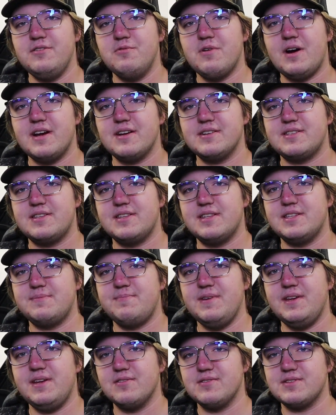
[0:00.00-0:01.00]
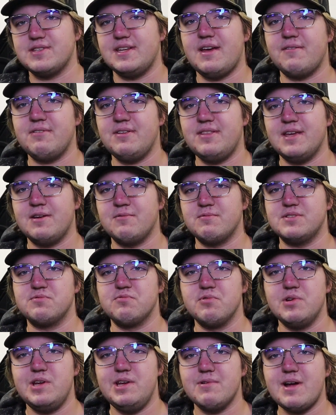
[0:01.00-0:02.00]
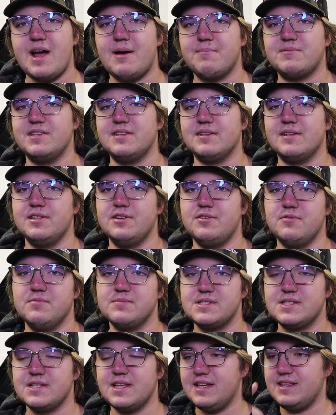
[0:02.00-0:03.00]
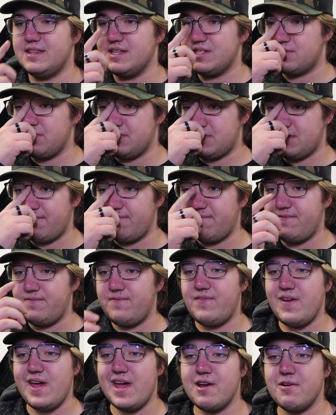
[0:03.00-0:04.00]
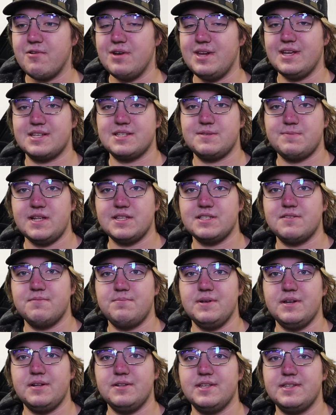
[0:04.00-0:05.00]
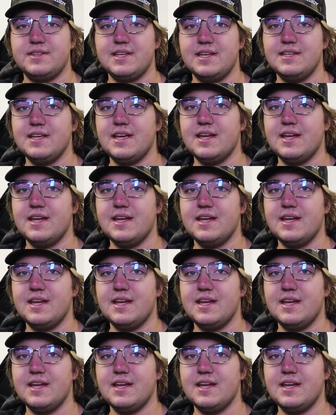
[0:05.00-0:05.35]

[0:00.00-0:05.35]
new wires to the speakers, and everything was rewrapped in the looms. Like, this was a very expensive build that they